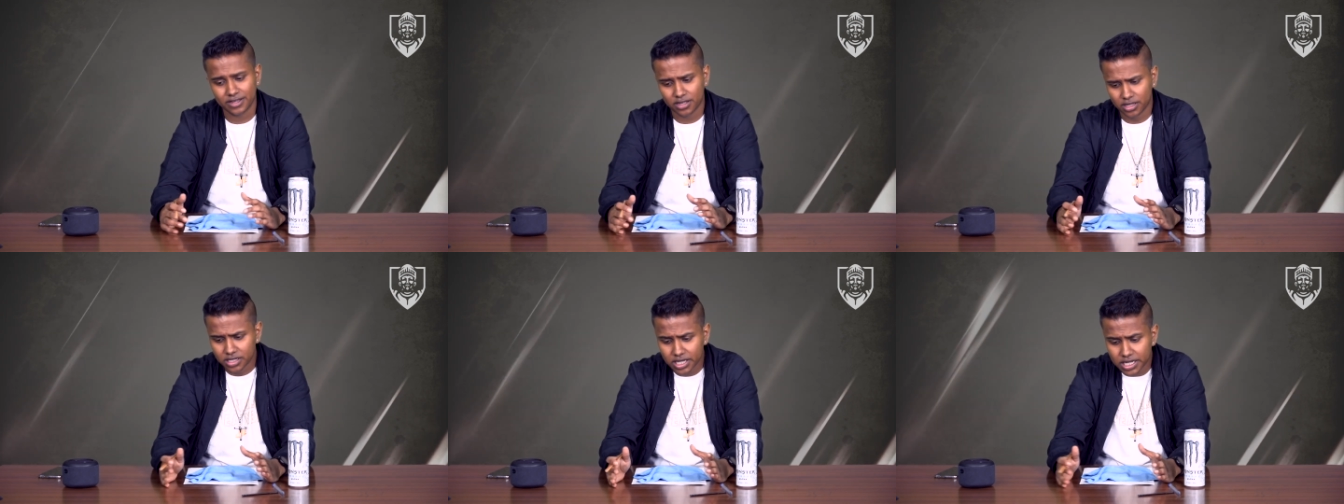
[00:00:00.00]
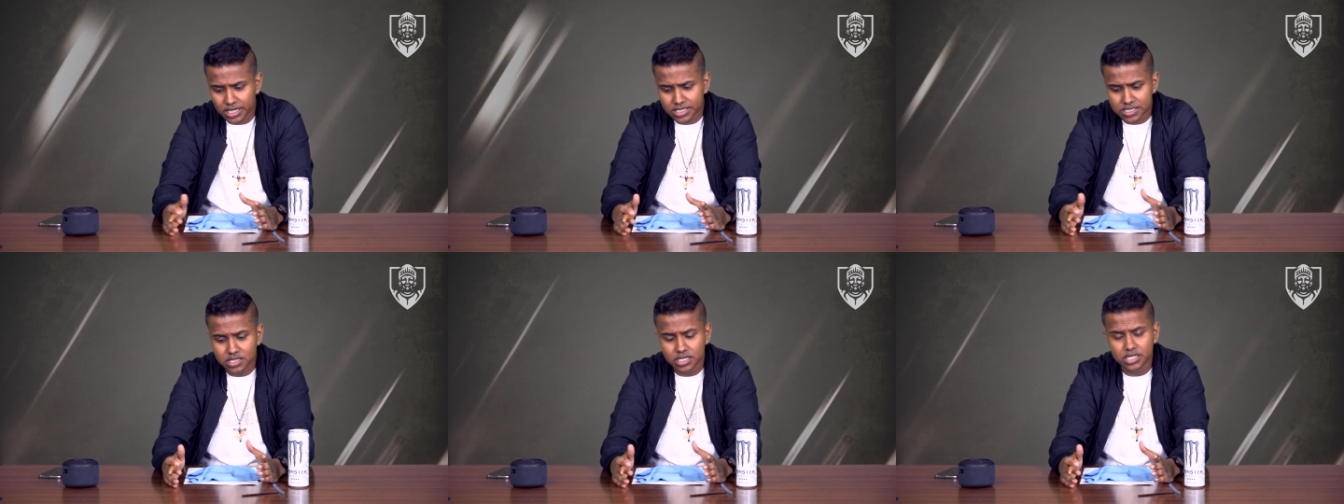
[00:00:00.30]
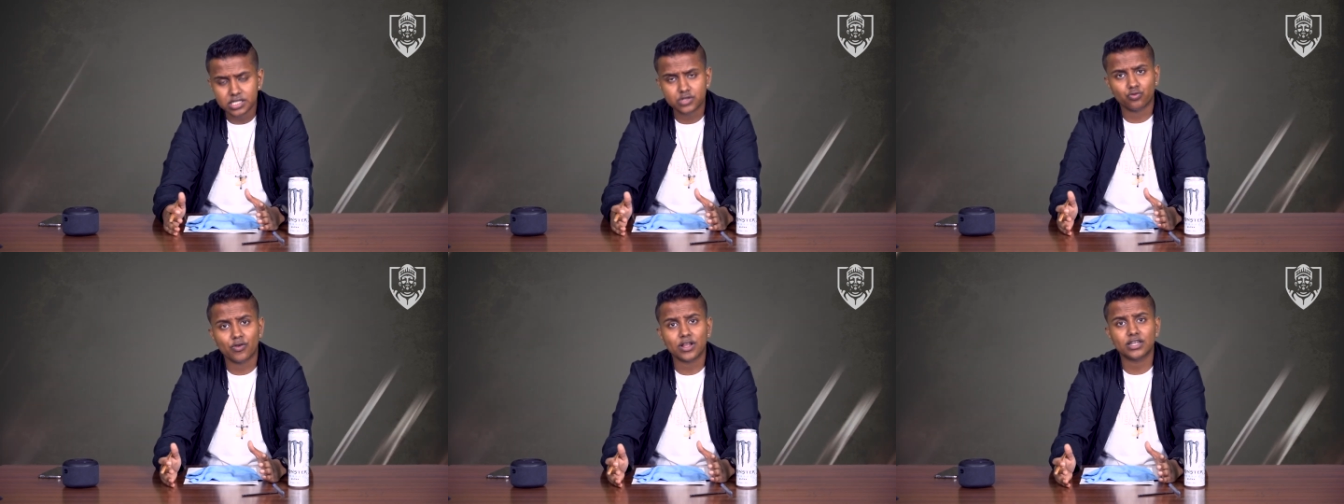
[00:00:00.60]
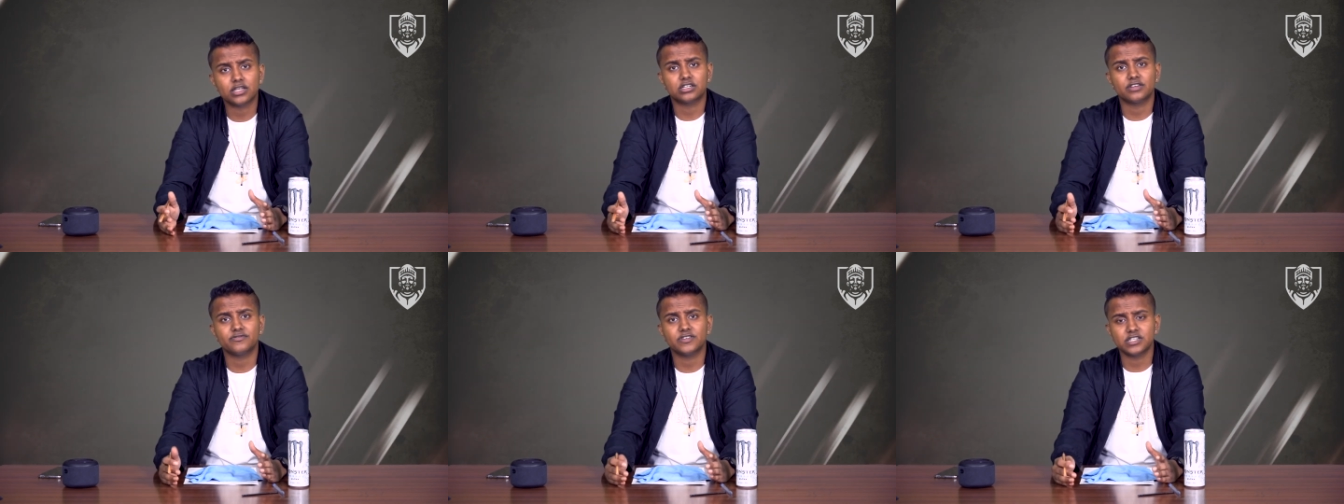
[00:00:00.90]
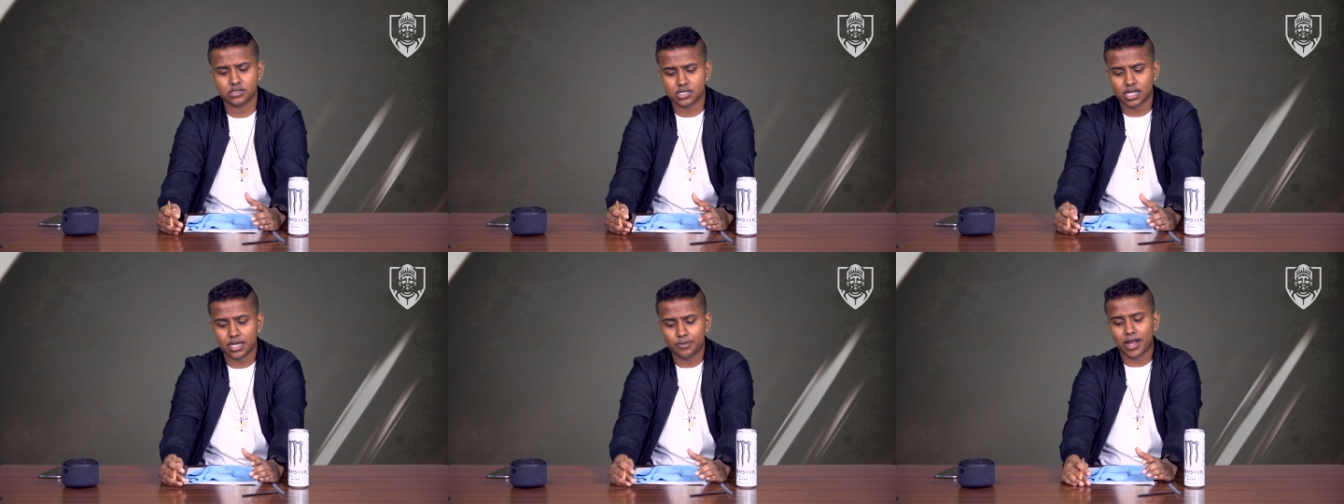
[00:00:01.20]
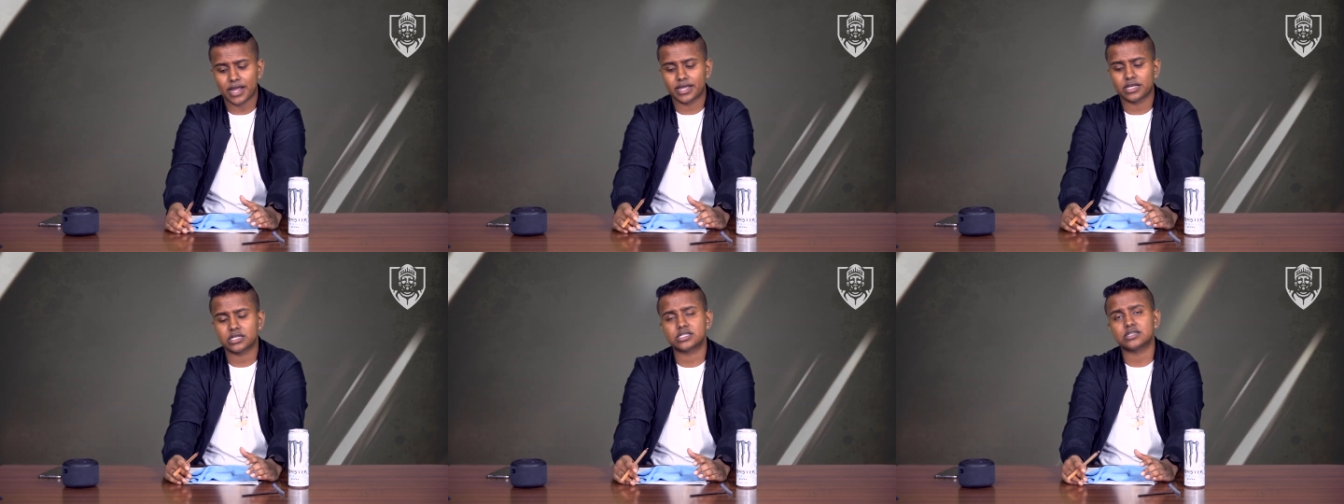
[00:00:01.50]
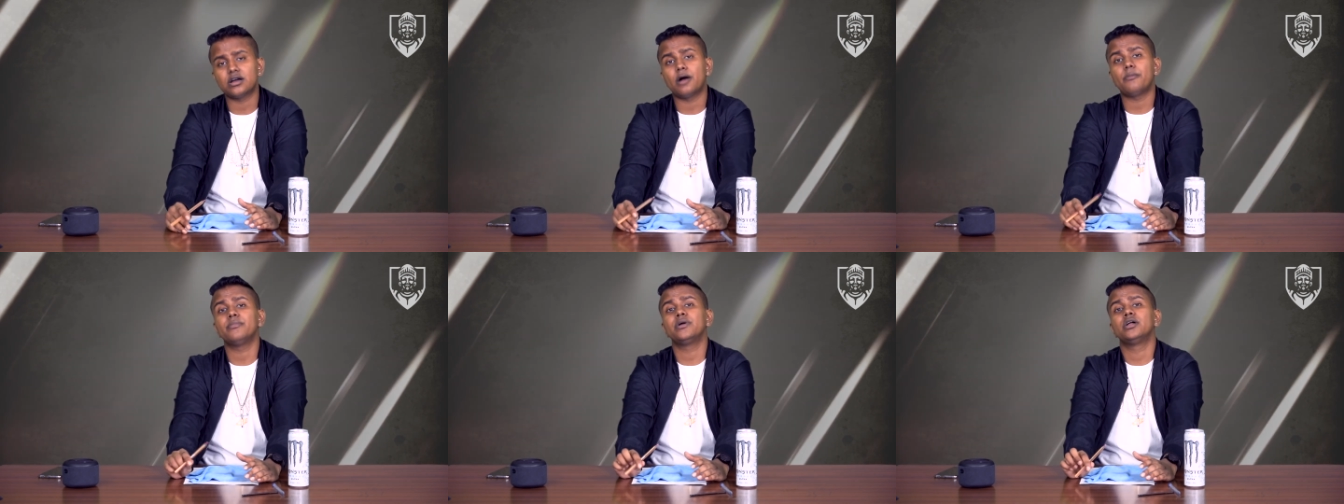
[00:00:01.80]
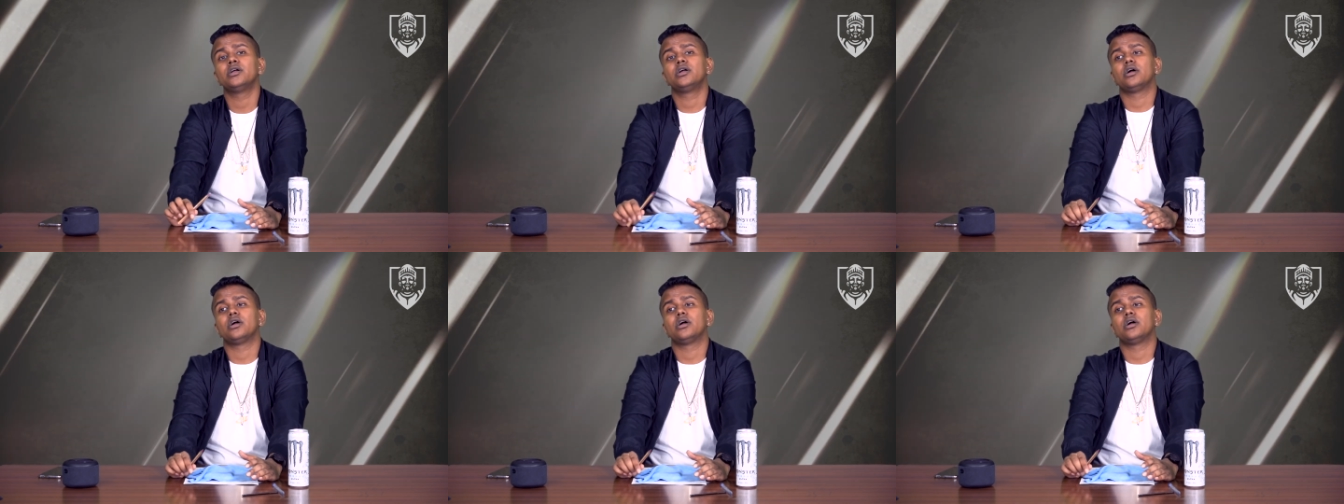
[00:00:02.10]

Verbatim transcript: It's it's relatively it's like buying some